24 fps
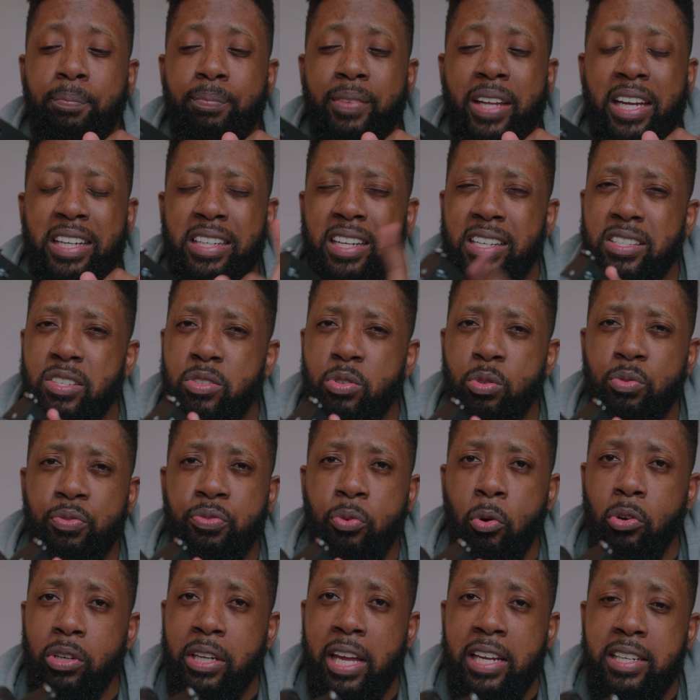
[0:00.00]
It does do
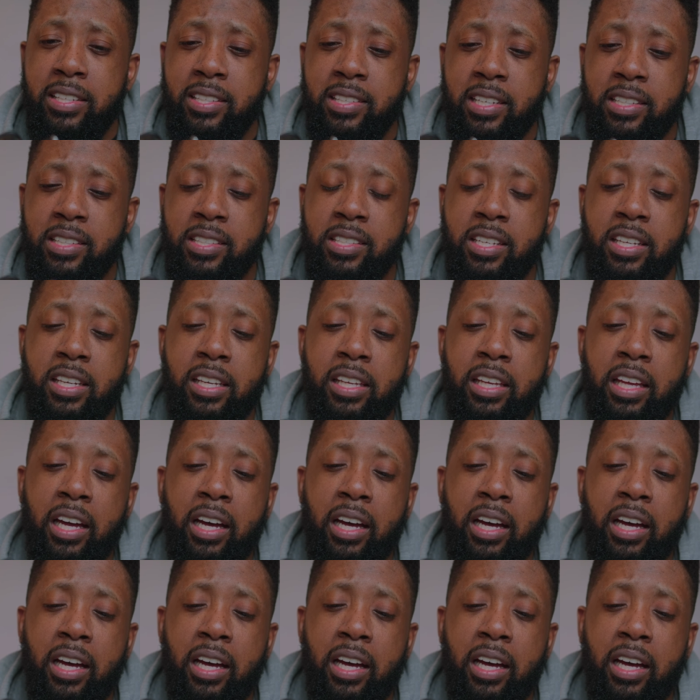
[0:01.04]
4K 60.